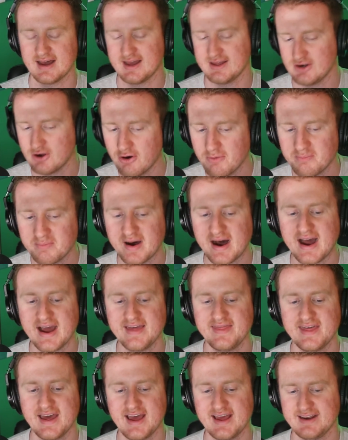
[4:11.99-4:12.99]
I don't
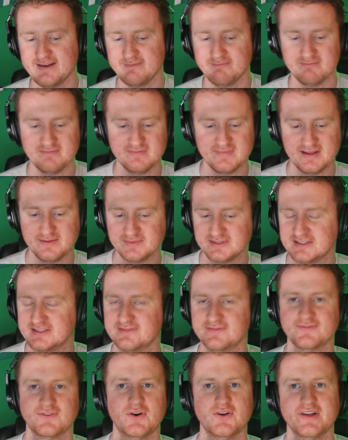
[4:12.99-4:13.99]
buy that Mims
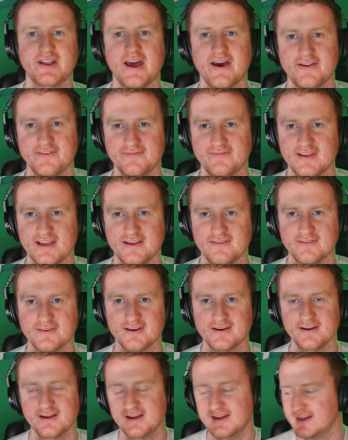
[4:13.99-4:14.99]
is falling out of
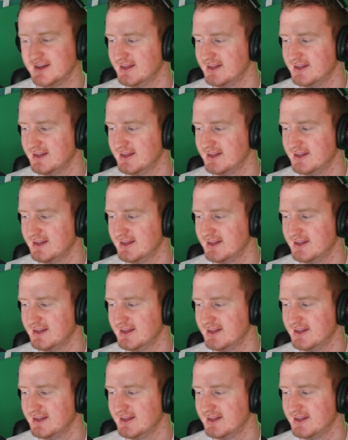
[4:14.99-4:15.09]
favor.